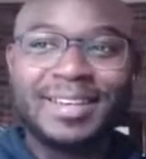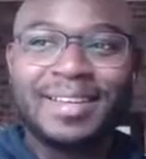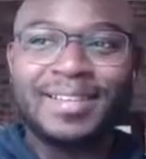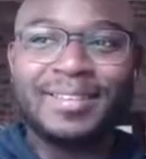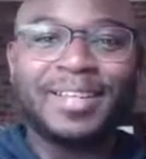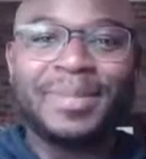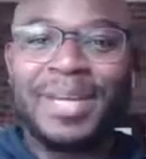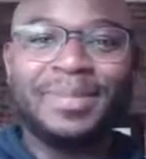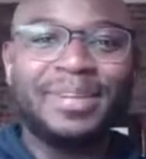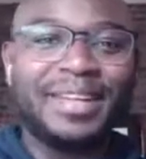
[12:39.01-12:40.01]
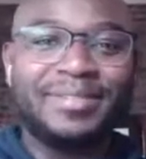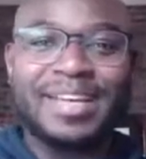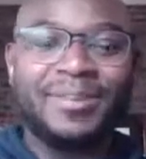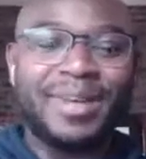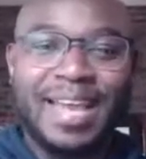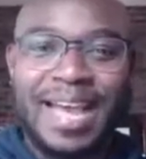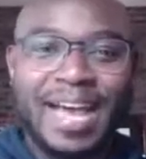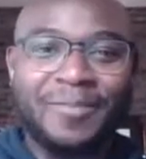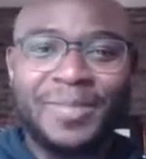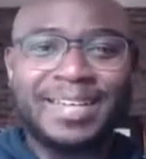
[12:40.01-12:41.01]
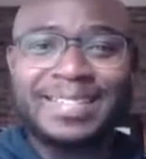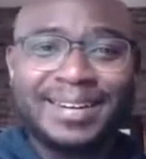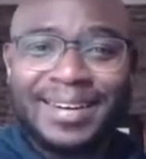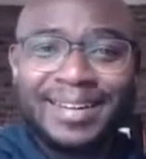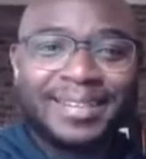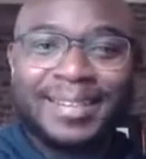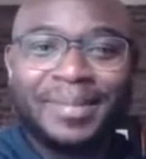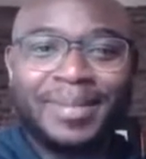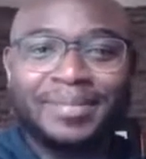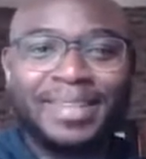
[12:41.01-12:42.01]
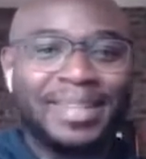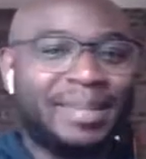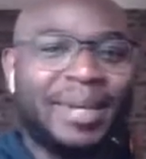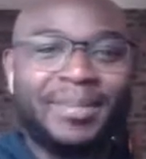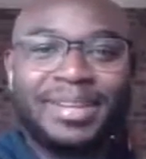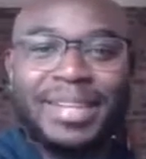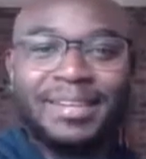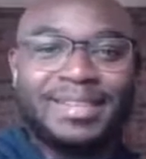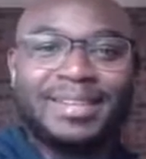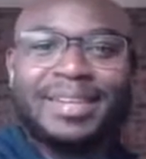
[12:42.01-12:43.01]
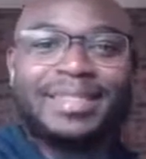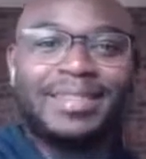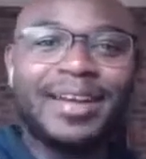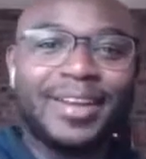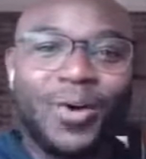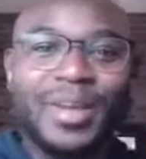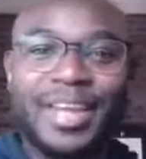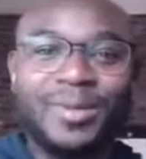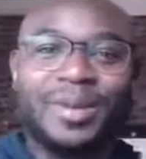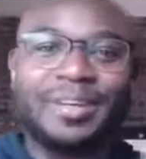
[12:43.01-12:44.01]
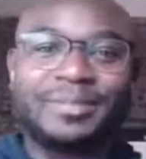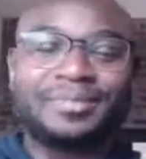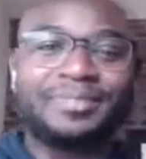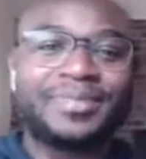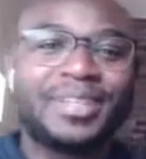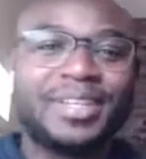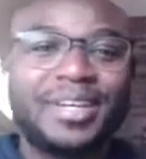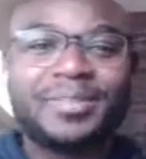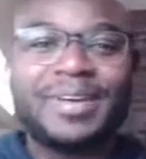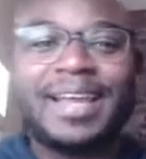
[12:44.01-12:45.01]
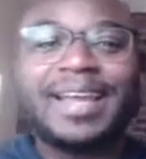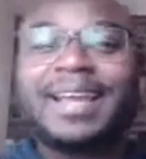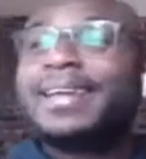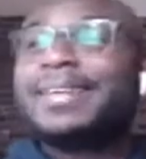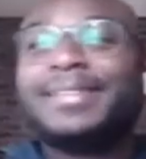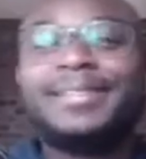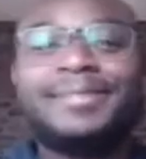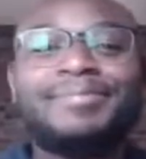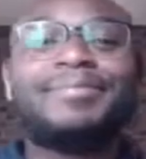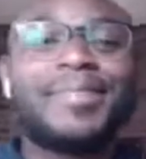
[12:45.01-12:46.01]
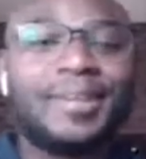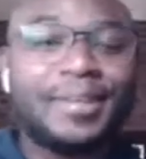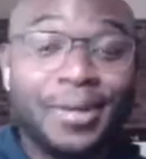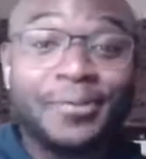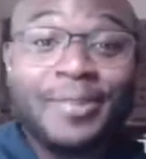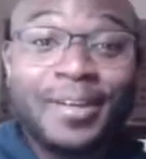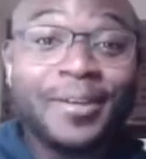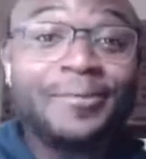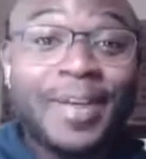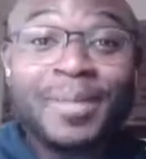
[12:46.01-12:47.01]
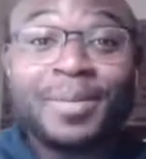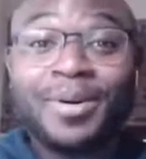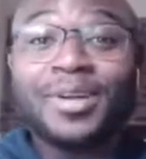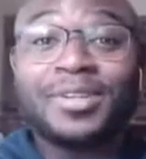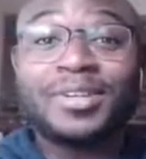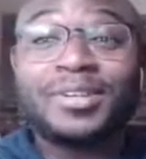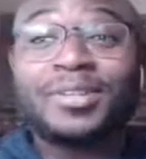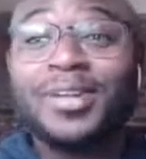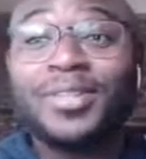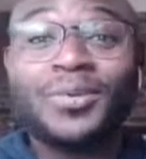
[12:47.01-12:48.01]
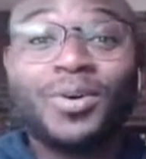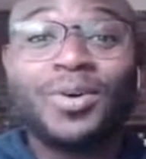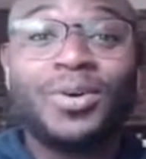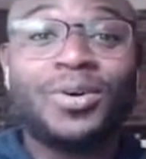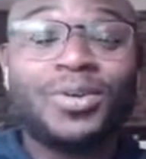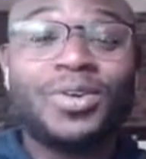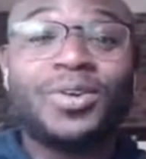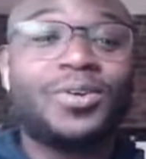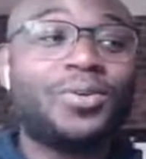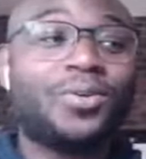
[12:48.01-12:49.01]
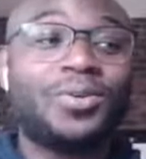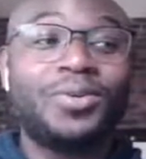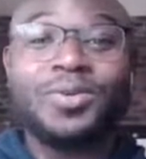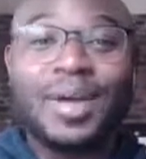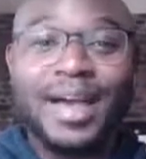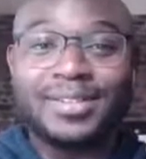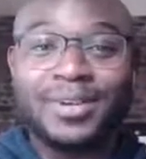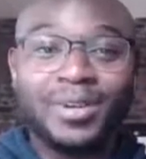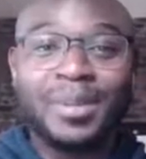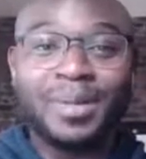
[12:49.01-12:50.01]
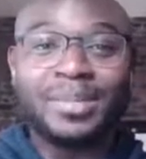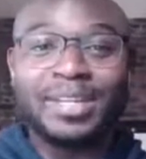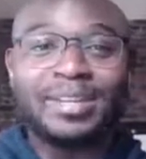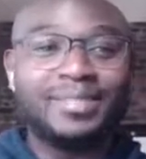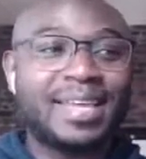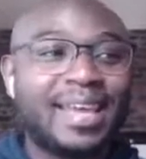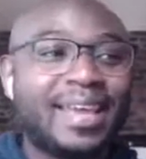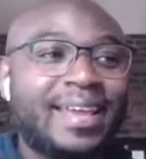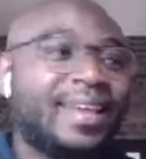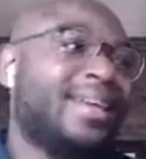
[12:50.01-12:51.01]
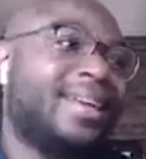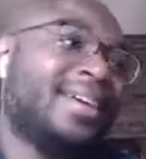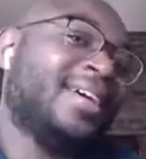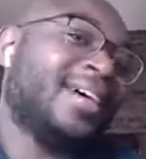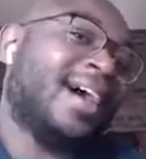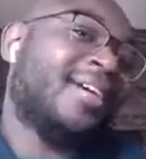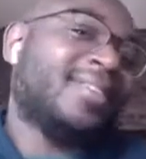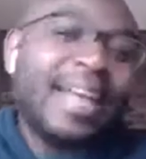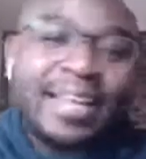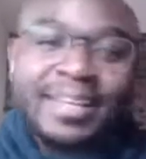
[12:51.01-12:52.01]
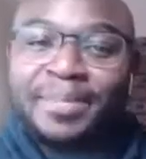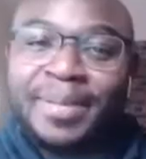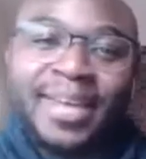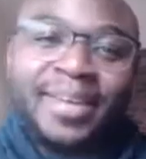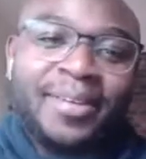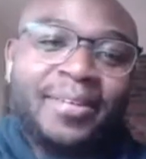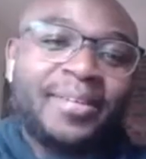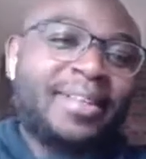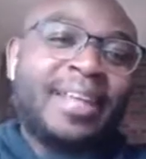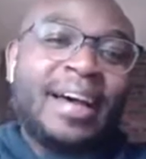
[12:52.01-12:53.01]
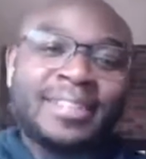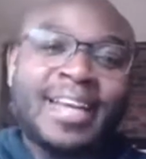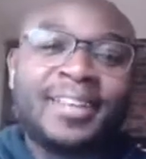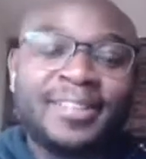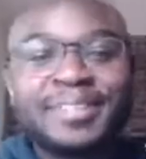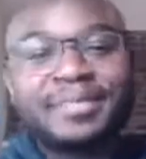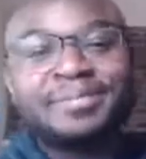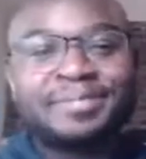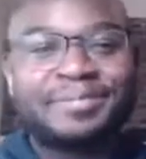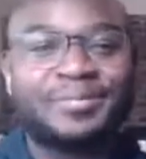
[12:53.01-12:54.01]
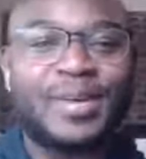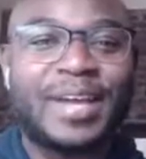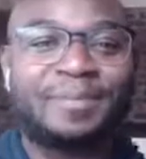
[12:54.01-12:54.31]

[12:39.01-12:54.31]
the limiting beliefs that we have, because they're gonna limiting beliefs. They're not going anywhere, right? You find me a person in the world who has no limiting beliefs, and I'll gladly pay you $1,000, right?